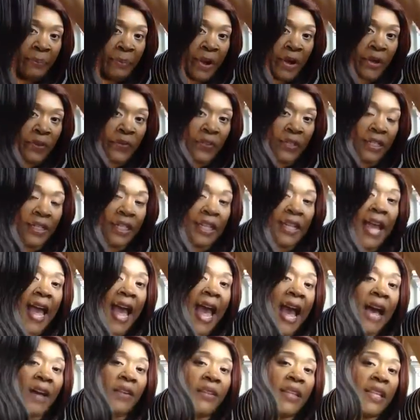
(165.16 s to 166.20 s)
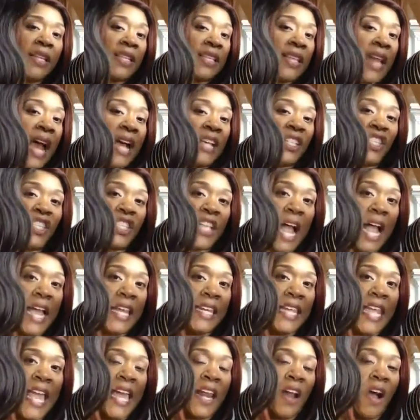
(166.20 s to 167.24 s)
perfectly. It's not
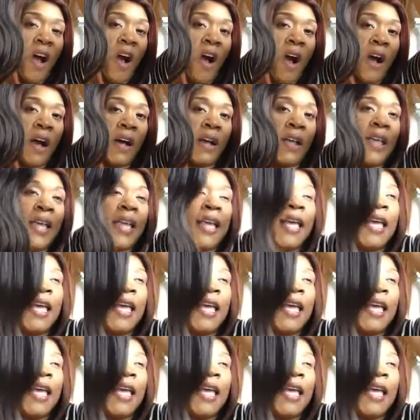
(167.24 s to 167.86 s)
shiny at all.